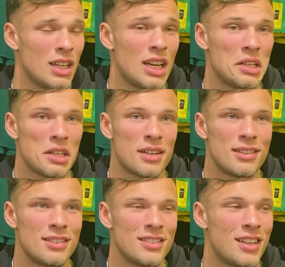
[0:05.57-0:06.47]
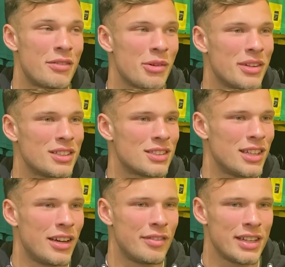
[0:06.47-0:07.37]
Yeah, yeah. Everyone's
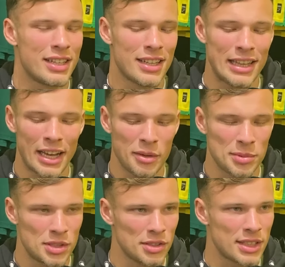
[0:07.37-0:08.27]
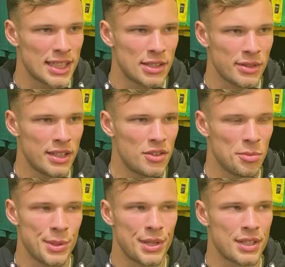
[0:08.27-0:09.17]
lovely and that helps to settle in,
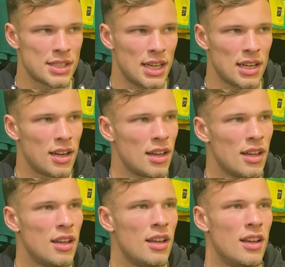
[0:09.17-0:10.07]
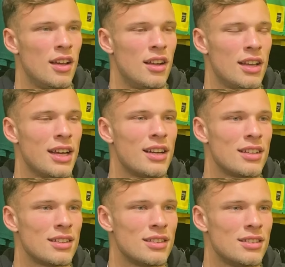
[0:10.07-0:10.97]
to be honest. Like,
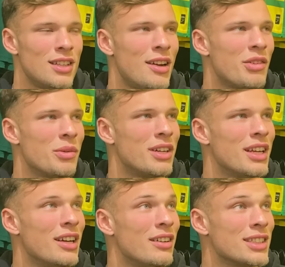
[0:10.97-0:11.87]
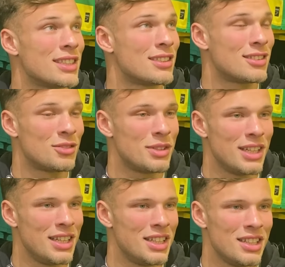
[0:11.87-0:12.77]
yeah, everyone here is
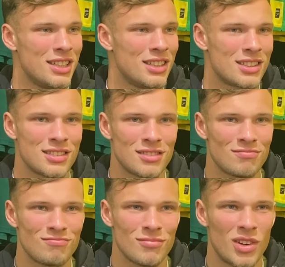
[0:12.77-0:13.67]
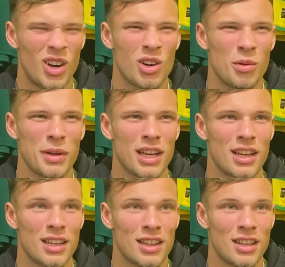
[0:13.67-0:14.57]
really welcoming
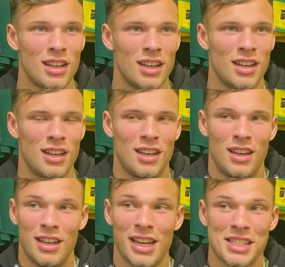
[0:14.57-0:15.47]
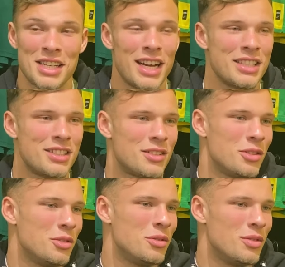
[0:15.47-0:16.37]
and, yeah, it's nice
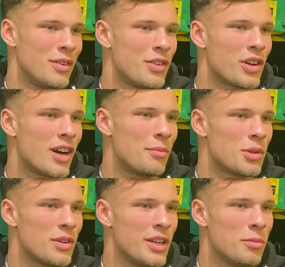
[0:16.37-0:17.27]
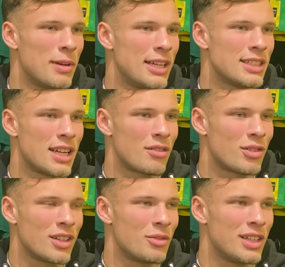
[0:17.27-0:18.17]
to, if you come to a new place and
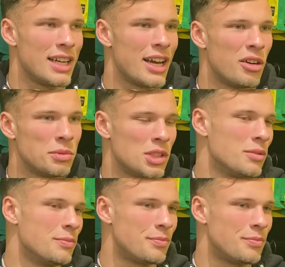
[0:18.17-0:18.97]
everyone really helps you.